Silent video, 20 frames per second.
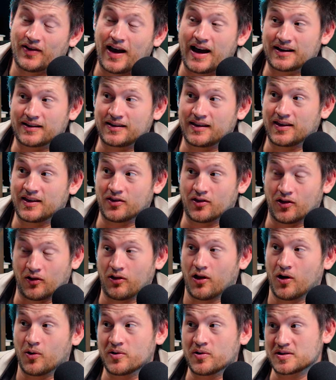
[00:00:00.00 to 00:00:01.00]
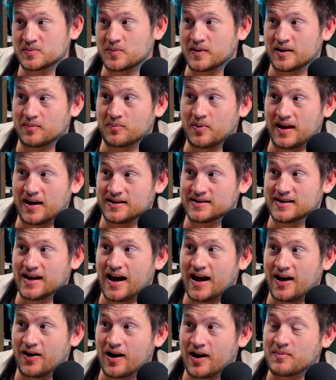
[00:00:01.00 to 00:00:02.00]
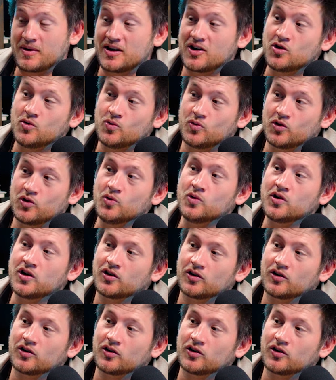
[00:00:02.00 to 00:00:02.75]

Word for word: The fact yes. that the loan is being paid down. I mean, you, you